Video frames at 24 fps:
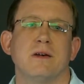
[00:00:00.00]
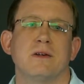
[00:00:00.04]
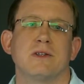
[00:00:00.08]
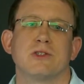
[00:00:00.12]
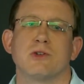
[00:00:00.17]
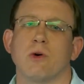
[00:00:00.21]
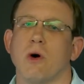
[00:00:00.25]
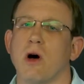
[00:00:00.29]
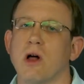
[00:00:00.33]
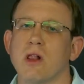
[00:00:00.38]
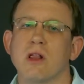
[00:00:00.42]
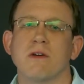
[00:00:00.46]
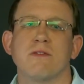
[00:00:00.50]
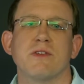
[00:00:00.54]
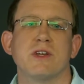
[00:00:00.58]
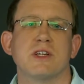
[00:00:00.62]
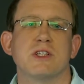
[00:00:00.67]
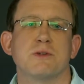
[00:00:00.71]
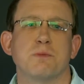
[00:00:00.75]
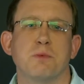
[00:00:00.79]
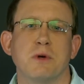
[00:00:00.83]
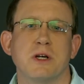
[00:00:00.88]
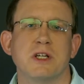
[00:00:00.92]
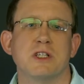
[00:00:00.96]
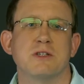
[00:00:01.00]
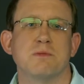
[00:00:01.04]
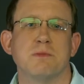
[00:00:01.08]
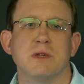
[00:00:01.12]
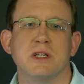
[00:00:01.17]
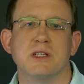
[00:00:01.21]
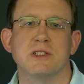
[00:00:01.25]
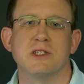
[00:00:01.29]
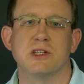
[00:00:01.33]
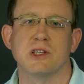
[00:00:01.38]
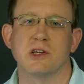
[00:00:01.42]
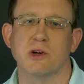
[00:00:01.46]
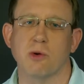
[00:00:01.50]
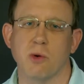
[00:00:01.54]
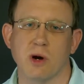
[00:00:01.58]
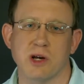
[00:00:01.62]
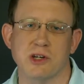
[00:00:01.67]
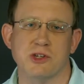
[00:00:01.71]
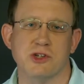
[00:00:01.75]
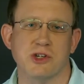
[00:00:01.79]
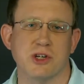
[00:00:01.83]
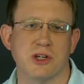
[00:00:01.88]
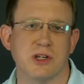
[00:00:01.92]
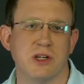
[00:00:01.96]
So all of this brings me to the
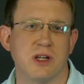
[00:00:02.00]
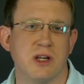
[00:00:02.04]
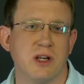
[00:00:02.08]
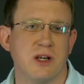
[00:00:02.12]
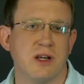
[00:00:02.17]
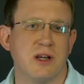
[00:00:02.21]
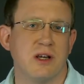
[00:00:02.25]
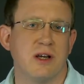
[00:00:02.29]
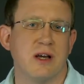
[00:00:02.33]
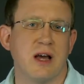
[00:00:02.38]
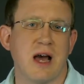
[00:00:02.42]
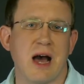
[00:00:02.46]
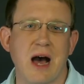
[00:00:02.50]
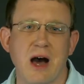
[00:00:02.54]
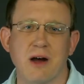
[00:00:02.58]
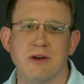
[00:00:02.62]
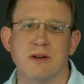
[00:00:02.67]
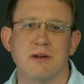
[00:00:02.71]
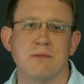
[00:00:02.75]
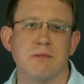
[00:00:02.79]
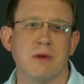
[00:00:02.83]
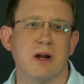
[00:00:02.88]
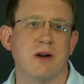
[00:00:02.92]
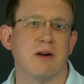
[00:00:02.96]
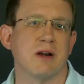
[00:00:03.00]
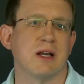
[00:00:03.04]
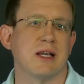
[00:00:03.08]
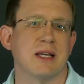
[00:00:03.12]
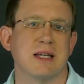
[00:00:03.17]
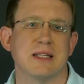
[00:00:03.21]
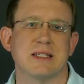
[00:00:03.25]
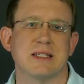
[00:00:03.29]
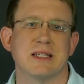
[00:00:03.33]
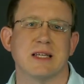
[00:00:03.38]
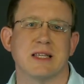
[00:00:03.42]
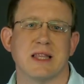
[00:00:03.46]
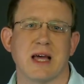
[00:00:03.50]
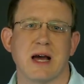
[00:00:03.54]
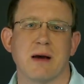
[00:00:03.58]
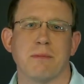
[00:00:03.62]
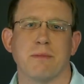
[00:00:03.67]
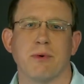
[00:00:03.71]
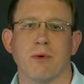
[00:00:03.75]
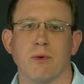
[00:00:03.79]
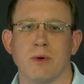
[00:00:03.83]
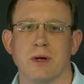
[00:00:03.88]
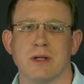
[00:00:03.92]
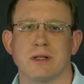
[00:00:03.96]
question, how did Mary get to that
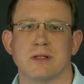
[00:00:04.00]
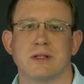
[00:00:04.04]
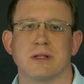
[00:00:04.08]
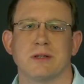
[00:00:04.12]
point?